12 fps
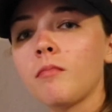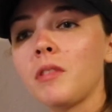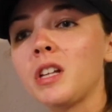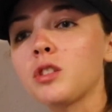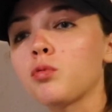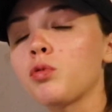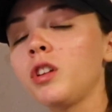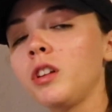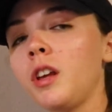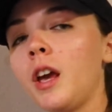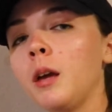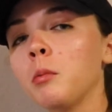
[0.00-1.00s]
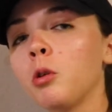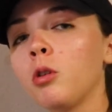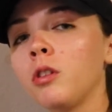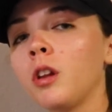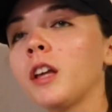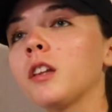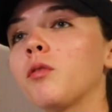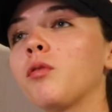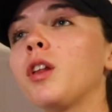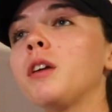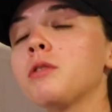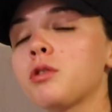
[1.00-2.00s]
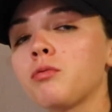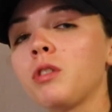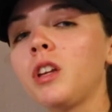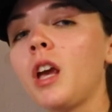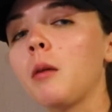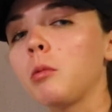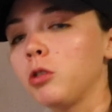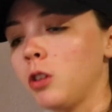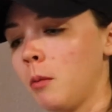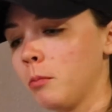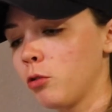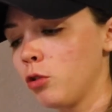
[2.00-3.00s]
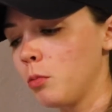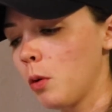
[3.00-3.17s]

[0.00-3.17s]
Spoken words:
it's really able, like the flavor's really able to come through.